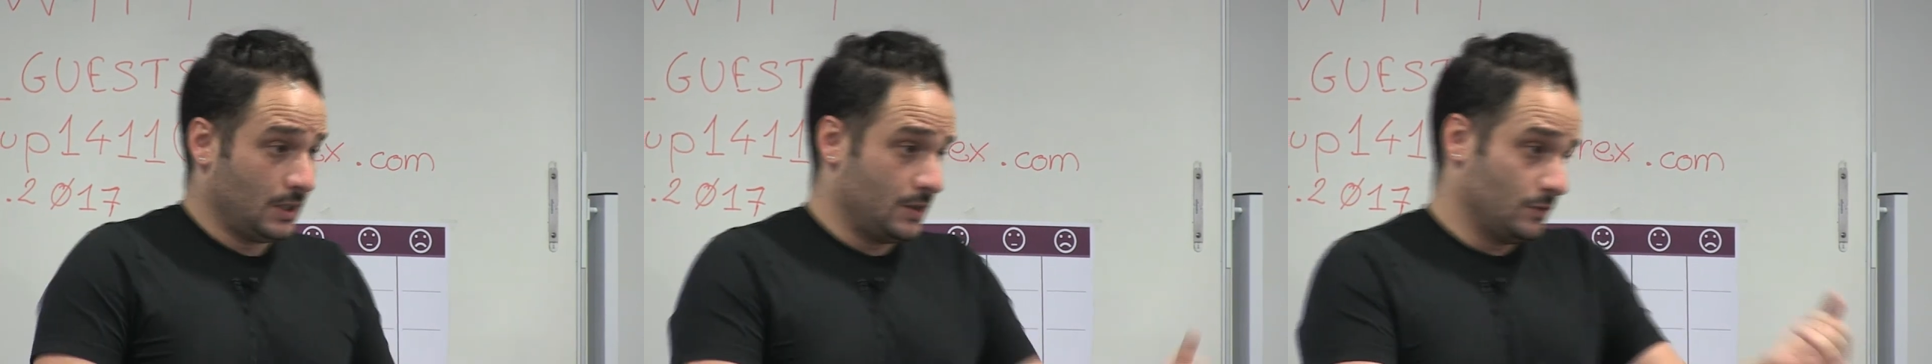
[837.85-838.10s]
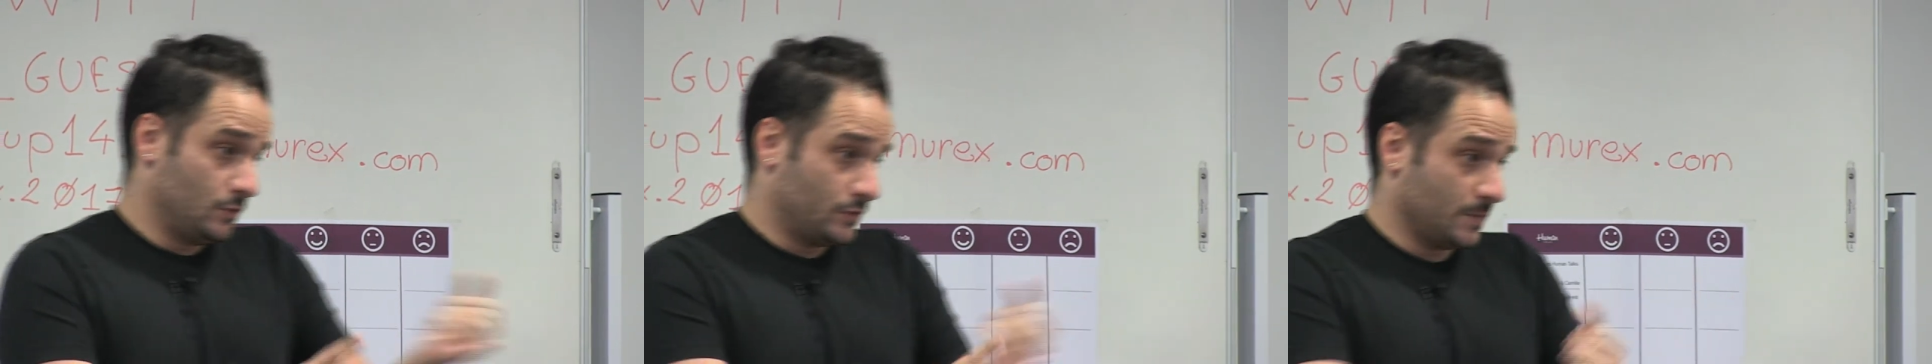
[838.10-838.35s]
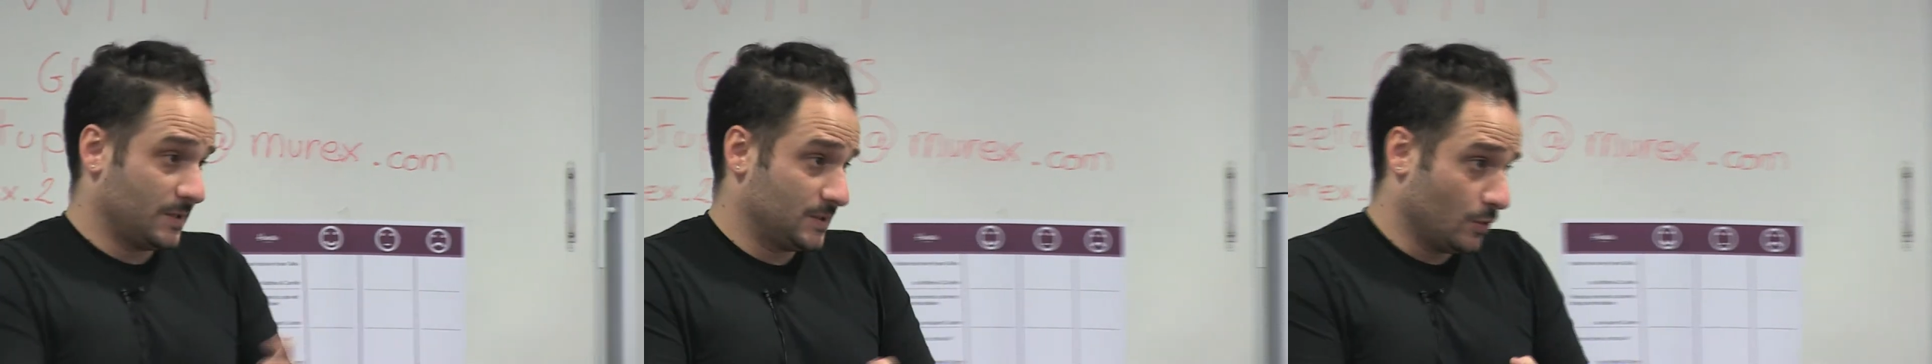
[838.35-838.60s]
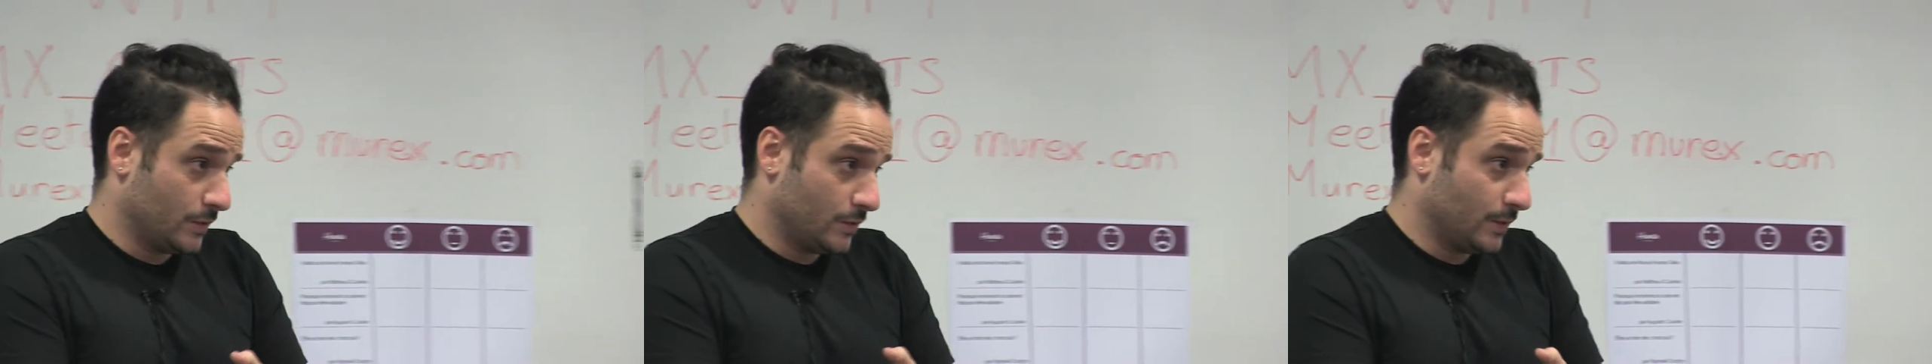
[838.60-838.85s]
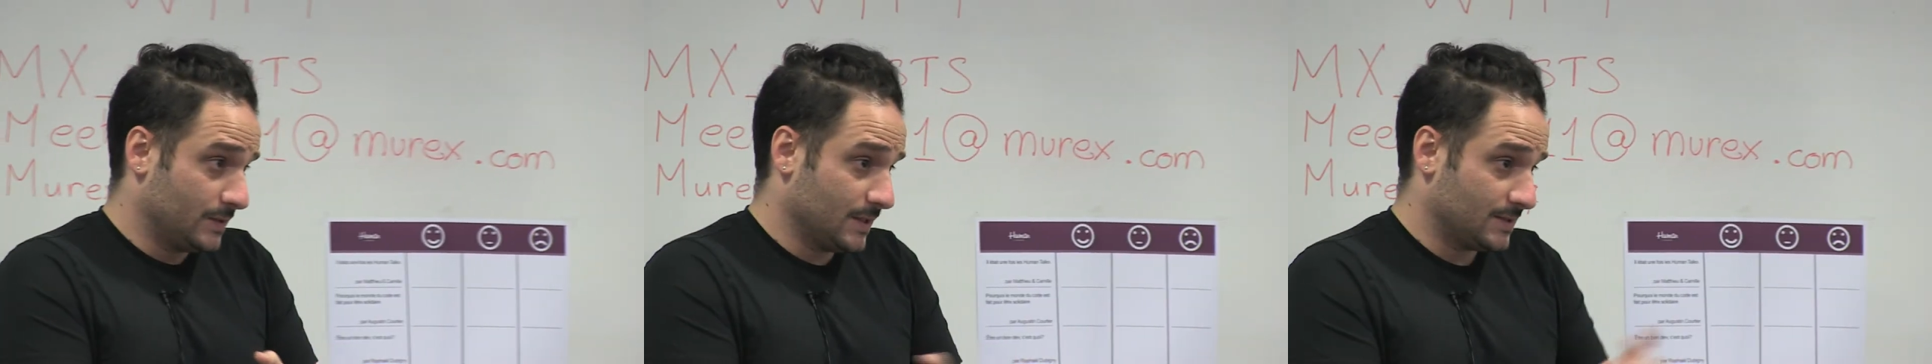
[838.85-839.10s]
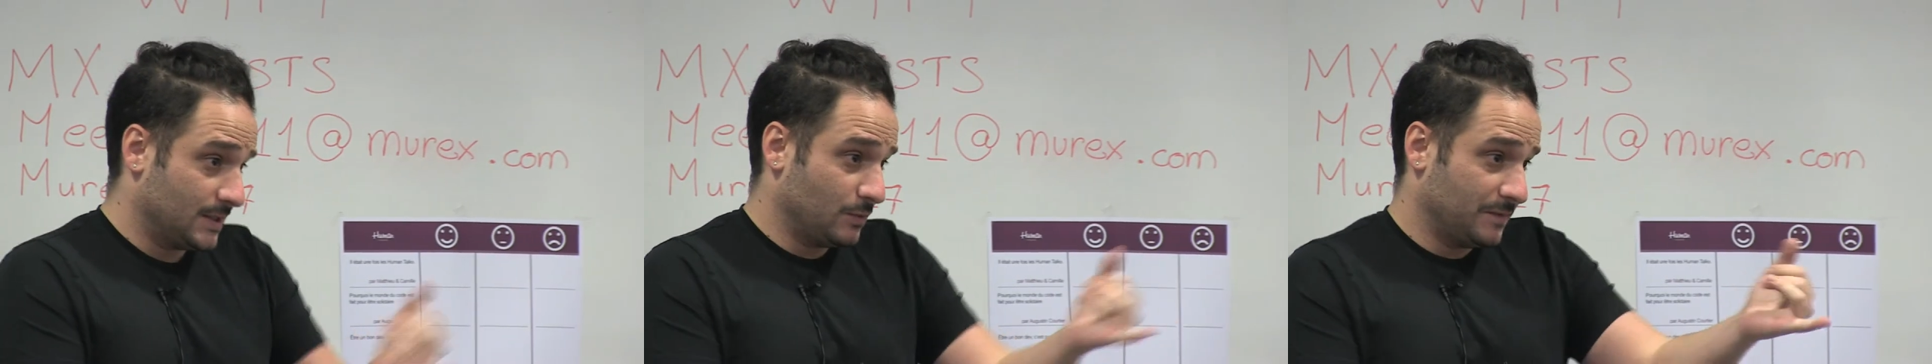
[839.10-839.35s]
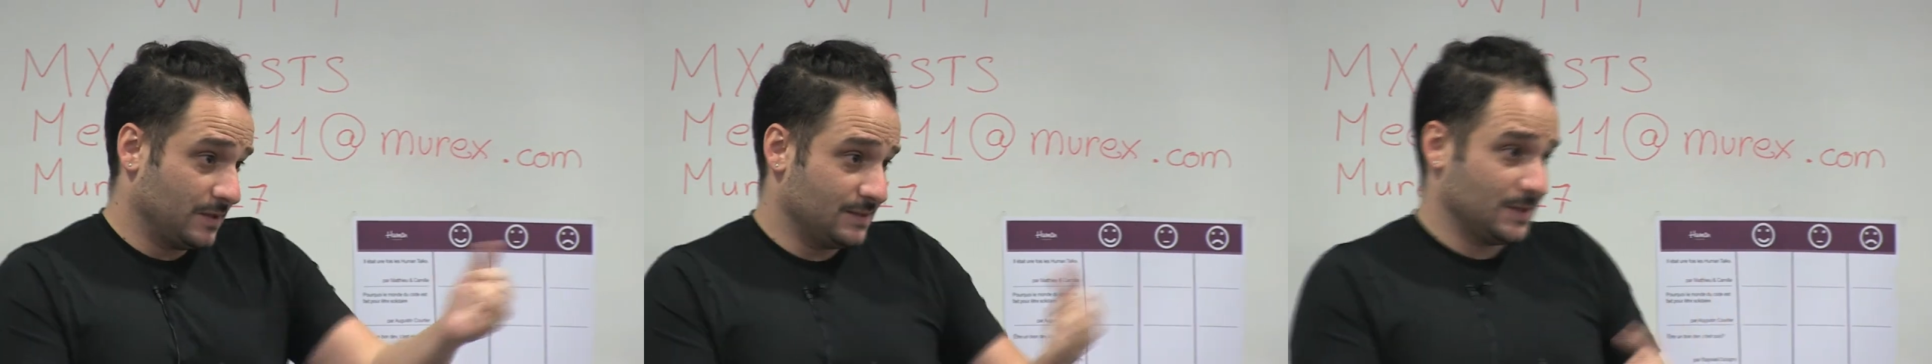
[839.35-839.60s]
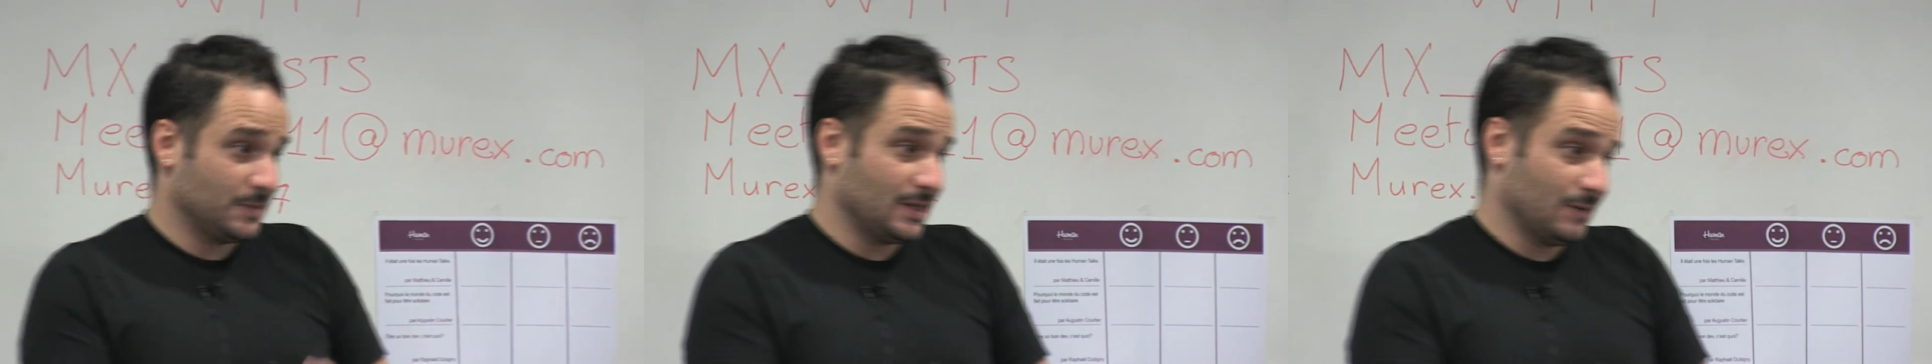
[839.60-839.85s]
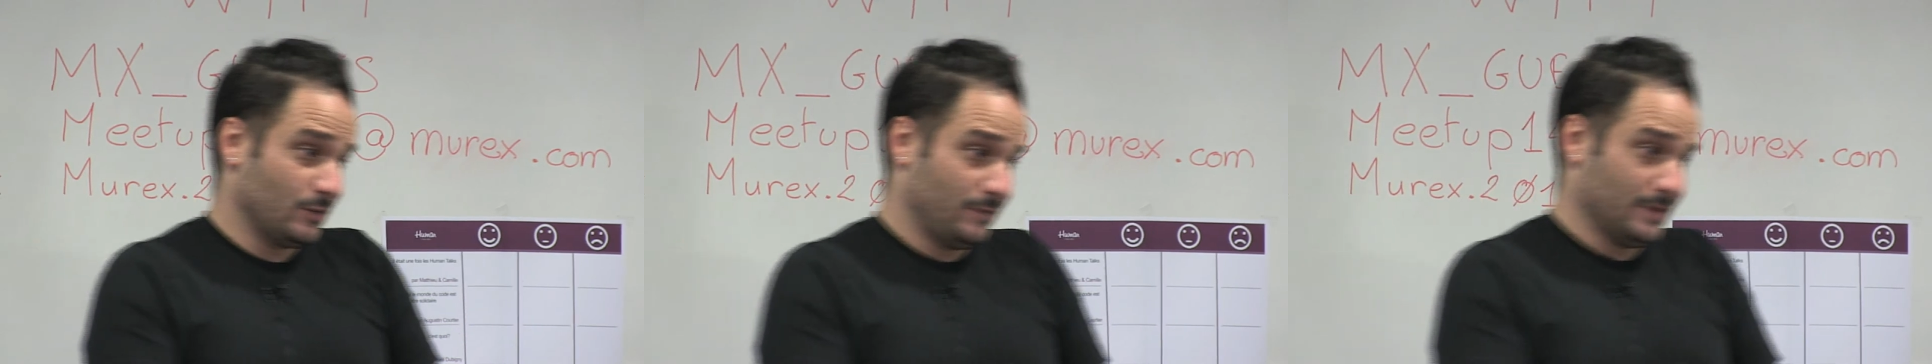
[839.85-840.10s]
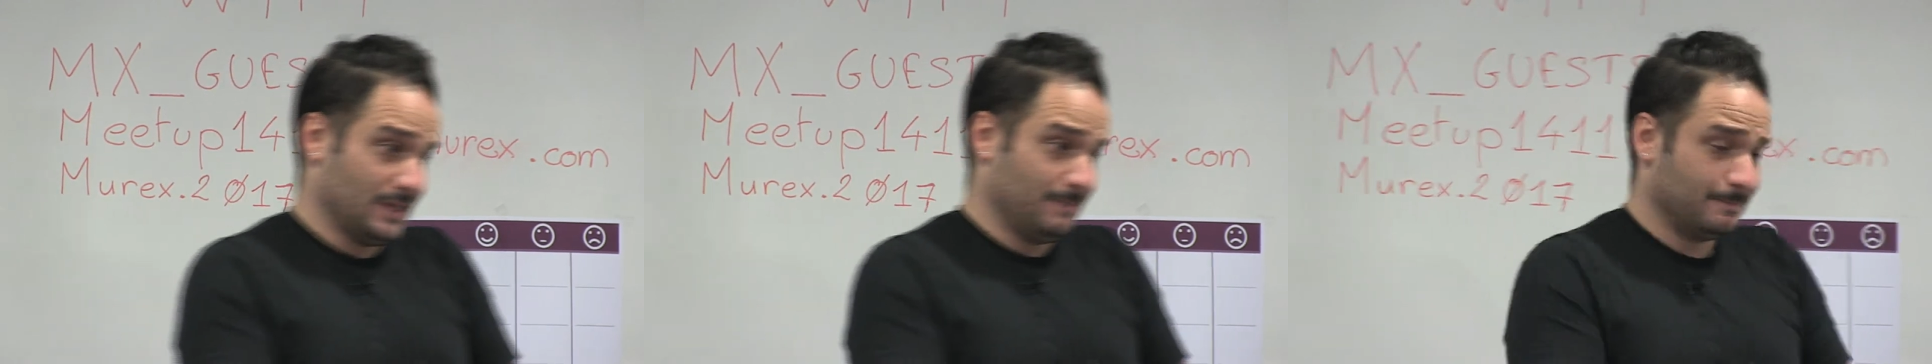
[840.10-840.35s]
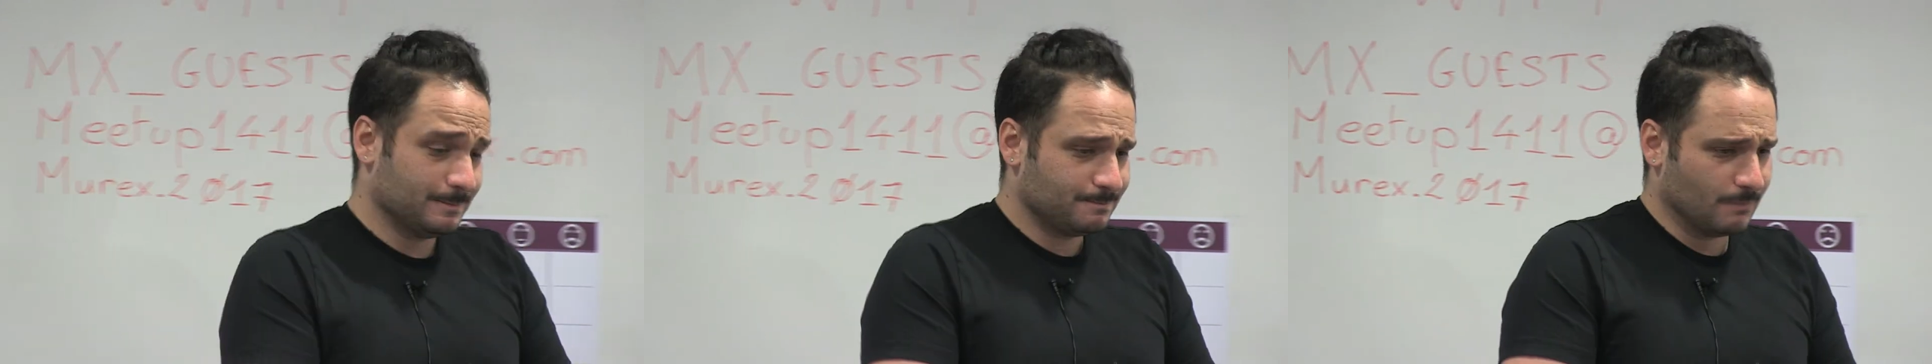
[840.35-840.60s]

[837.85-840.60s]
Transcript: either do some exploratory testing. We've done some of that with Philippe.